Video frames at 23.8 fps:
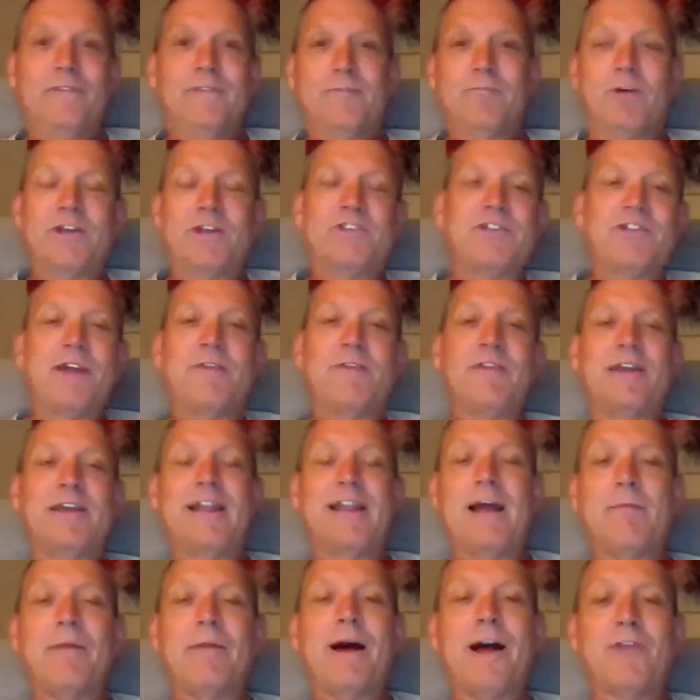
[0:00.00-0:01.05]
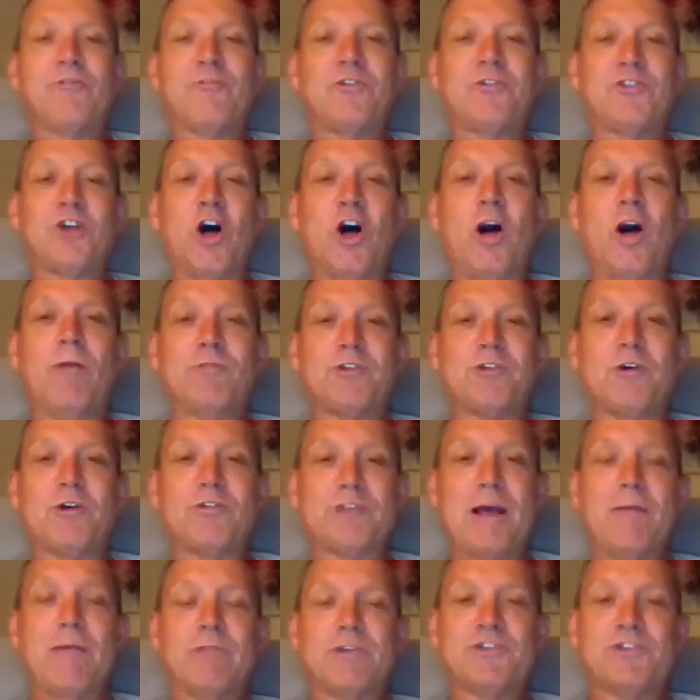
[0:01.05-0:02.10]
by stuffing it up 100 times, I was
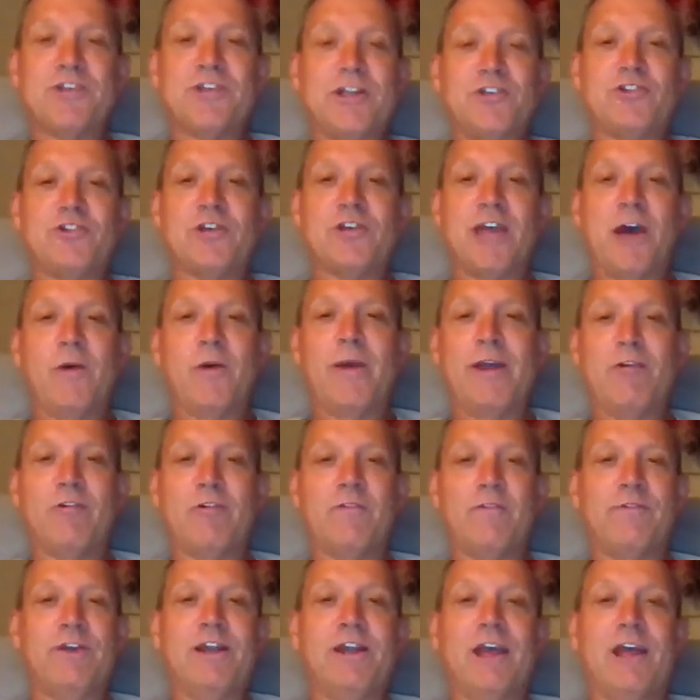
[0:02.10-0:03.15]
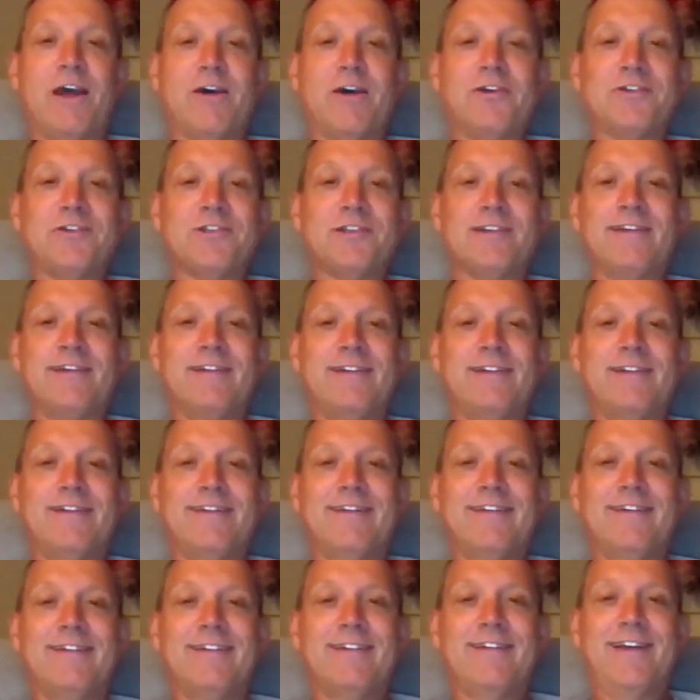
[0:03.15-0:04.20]
able to send you coherent videos,
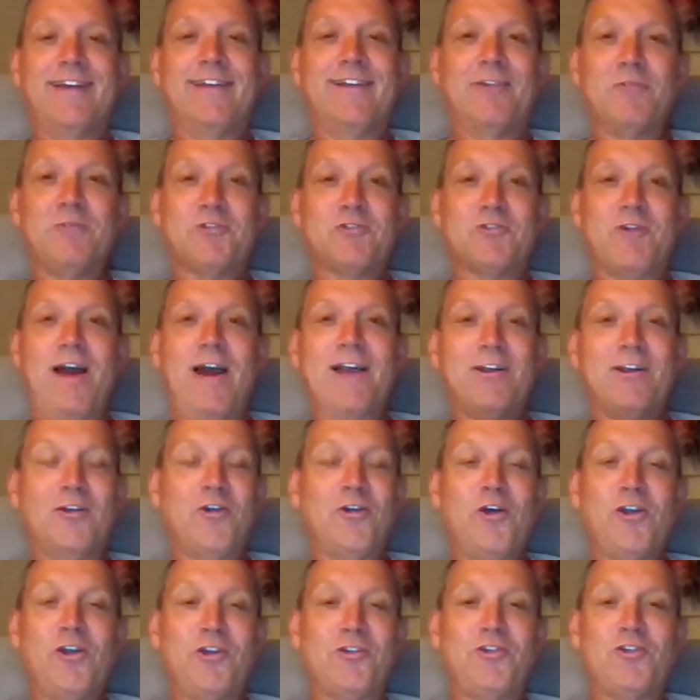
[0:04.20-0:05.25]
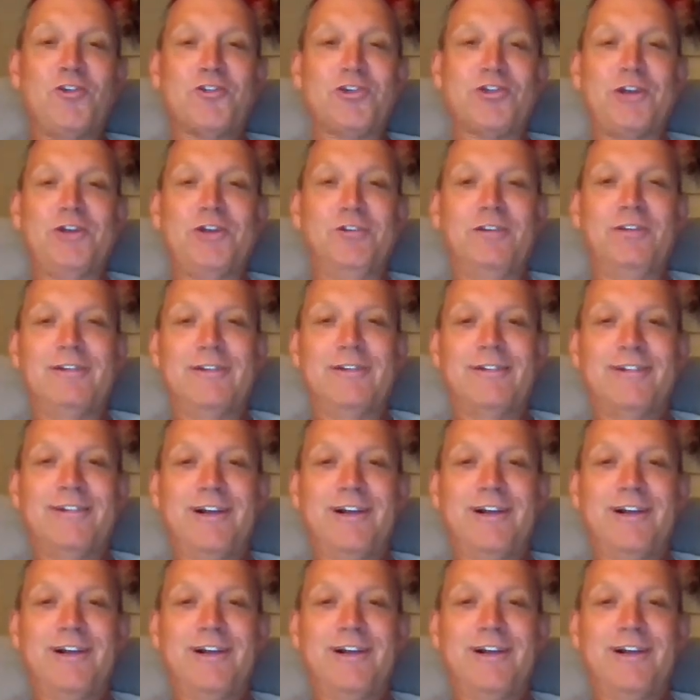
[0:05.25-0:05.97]
and it was great. I learned a new skill.